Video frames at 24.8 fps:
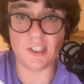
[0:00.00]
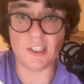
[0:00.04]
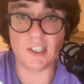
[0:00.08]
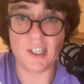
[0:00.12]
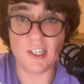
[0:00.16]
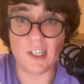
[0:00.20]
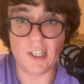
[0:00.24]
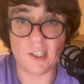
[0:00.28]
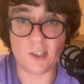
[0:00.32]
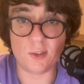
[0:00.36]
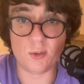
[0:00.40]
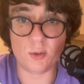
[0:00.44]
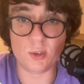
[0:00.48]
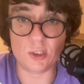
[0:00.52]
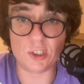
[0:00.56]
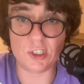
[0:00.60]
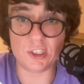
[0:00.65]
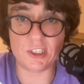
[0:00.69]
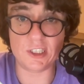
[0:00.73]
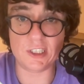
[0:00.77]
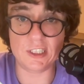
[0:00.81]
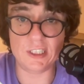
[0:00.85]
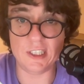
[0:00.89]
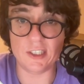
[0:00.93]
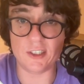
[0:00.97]
In our
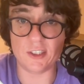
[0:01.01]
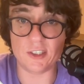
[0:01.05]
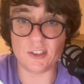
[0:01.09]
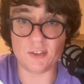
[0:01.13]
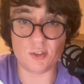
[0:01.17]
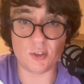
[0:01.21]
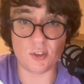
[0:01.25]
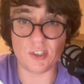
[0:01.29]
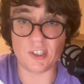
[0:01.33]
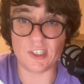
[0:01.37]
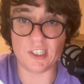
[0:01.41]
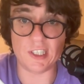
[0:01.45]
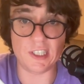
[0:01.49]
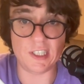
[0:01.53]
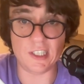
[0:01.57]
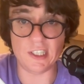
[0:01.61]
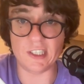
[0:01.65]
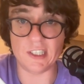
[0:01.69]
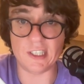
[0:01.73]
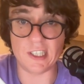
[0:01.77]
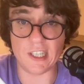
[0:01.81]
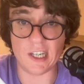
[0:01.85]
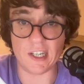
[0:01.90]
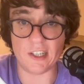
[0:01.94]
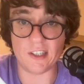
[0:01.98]
case, it's better
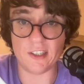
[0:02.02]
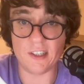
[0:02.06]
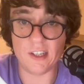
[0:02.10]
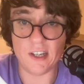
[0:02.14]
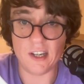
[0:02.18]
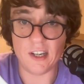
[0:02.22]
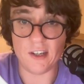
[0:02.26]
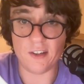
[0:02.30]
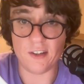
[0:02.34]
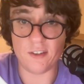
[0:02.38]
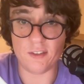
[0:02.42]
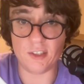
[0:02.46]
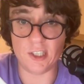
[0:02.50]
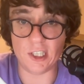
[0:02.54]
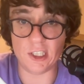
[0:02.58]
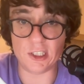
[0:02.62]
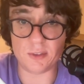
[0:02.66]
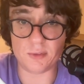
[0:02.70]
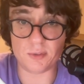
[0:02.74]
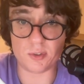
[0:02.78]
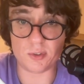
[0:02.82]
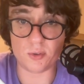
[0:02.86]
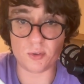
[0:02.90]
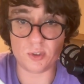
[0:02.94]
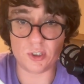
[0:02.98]
not to do it like that.
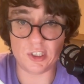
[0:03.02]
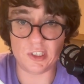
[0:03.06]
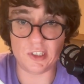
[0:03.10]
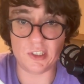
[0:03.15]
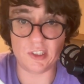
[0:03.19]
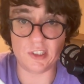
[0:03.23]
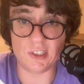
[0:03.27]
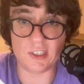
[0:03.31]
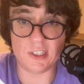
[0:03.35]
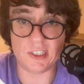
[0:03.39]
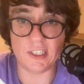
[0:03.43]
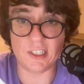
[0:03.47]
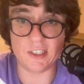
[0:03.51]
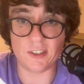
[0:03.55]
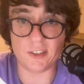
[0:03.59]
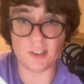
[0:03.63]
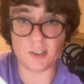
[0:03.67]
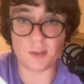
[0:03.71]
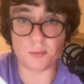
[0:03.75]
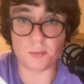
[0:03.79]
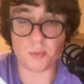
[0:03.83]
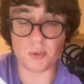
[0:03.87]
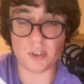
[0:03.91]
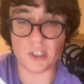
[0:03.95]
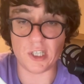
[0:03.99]
In
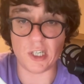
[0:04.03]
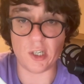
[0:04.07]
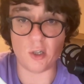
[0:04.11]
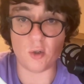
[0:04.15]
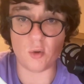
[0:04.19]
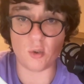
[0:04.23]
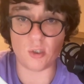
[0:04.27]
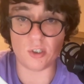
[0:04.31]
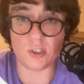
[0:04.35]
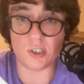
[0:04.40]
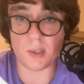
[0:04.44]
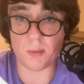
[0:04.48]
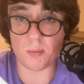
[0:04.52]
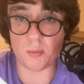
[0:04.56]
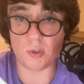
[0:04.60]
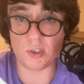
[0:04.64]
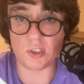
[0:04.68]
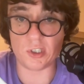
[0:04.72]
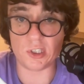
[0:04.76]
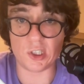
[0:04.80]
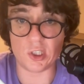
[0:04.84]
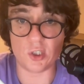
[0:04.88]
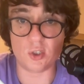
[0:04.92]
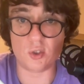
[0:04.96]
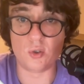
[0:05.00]
our case, let
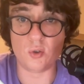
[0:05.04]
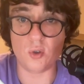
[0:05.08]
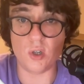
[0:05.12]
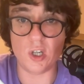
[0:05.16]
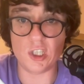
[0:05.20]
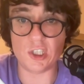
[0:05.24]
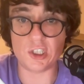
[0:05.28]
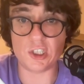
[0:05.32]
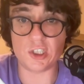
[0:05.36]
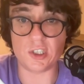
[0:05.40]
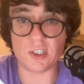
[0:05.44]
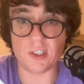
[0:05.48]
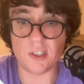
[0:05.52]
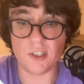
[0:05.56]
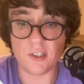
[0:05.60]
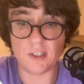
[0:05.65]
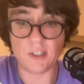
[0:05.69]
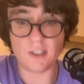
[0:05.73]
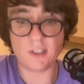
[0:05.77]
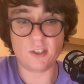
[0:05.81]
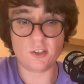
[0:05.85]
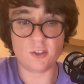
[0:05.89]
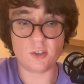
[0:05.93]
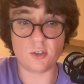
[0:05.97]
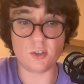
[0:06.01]
the code run
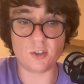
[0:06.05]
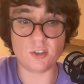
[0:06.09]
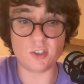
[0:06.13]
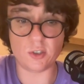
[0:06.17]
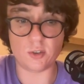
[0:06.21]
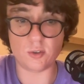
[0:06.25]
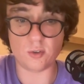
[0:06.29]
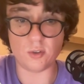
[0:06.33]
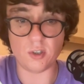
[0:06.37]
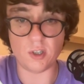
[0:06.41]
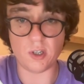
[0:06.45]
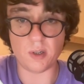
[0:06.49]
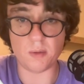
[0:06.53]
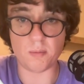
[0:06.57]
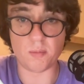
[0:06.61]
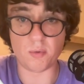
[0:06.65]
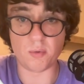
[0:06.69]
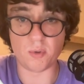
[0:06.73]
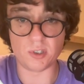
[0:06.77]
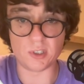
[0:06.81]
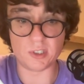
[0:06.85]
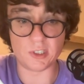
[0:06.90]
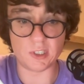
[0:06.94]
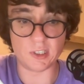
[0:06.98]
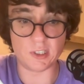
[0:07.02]
longer, but at
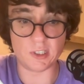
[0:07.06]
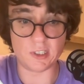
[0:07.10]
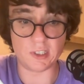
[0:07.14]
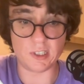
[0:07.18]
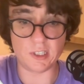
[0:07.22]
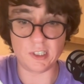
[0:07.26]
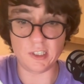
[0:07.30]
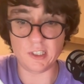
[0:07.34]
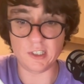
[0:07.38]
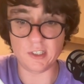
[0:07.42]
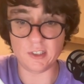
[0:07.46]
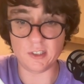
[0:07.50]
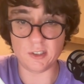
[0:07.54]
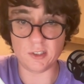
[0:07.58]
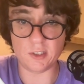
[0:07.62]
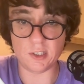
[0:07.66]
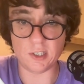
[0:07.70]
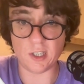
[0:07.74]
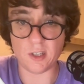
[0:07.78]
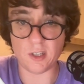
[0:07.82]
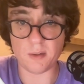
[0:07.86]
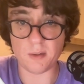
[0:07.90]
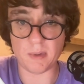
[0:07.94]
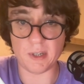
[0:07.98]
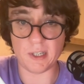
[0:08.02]
least it works and
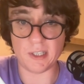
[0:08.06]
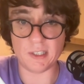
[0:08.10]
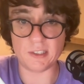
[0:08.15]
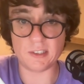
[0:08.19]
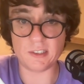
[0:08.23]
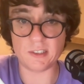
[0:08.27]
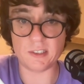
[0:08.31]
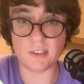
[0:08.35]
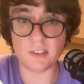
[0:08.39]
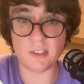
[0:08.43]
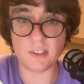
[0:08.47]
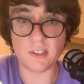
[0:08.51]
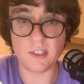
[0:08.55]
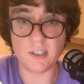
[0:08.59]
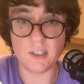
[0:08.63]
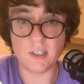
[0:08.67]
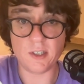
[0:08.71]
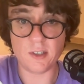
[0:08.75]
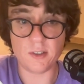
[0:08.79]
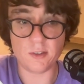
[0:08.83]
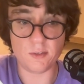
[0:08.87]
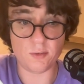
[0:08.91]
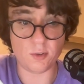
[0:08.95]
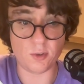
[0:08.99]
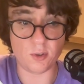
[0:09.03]
doesn't break.
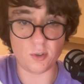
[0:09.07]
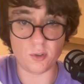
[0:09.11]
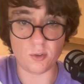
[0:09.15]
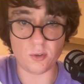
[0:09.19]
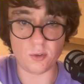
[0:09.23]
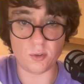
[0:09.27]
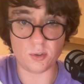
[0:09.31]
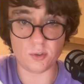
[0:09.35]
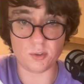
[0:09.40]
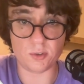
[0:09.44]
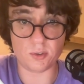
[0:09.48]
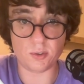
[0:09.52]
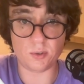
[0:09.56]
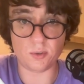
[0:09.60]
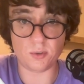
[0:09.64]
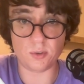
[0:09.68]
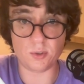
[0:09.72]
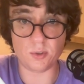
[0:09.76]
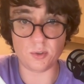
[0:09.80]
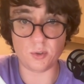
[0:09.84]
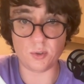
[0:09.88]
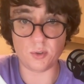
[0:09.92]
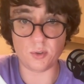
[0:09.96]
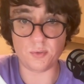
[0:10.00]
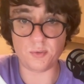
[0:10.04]
For most users,
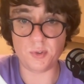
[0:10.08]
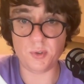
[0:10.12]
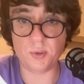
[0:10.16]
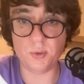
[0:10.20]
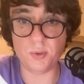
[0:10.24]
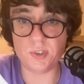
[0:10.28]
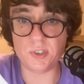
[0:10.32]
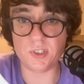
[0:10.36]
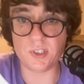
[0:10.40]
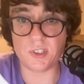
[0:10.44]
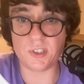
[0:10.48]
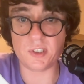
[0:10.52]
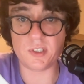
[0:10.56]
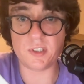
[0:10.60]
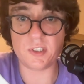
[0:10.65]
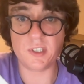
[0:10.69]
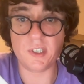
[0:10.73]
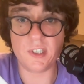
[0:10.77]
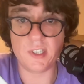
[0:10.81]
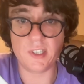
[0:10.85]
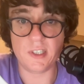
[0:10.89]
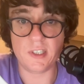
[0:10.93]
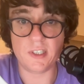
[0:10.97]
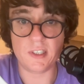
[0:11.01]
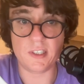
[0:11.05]
yes,
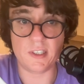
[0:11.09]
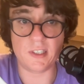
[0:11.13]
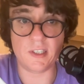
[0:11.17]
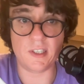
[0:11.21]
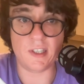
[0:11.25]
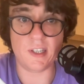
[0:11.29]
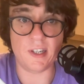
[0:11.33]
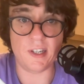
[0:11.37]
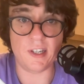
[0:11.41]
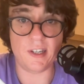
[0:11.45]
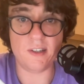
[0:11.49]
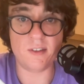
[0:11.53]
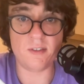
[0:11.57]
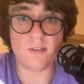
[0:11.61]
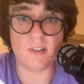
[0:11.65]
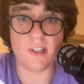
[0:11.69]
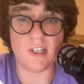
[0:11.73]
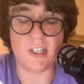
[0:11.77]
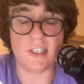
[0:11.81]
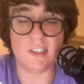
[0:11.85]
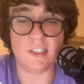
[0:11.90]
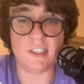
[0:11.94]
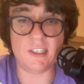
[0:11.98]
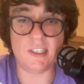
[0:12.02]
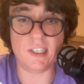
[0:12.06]
away.
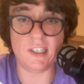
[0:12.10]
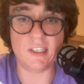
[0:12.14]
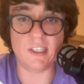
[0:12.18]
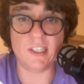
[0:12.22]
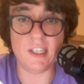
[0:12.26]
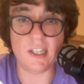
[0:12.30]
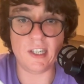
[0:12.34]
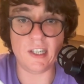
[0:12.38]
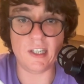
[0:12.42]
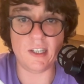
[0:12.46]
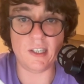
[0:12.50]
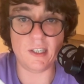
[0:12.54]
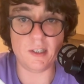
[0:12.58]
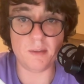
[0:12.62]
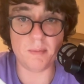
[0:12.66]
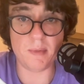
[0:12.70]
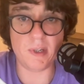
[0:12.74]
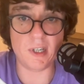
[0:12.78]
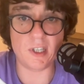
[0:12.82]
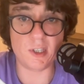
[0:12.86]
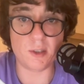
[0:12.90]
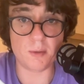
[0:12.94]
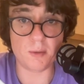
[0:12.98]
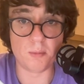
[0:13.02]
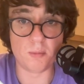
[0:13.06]
And then
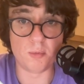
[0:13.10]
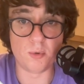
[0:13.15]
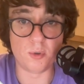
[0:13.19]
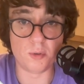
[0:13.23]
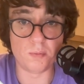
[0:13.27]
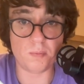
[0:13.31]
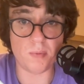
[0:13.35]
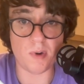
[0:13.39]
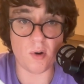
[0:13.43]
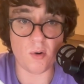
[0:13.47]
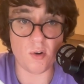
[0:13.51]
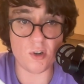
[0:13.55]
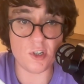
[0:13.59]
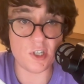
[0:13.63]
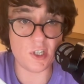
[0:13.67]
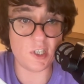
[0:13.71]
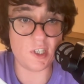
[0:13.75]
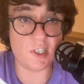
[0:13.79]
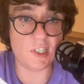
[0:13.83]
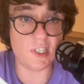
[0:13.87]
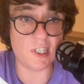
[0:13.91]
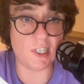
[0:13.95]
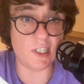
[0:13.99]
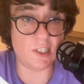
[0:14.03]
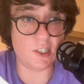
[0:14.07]
emails will be sent one
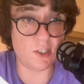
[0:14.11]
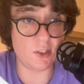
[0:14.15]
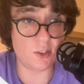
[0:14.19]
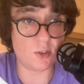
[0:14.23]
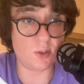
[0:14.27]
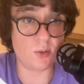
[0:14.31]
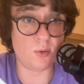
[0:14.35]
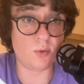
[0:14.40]
by one.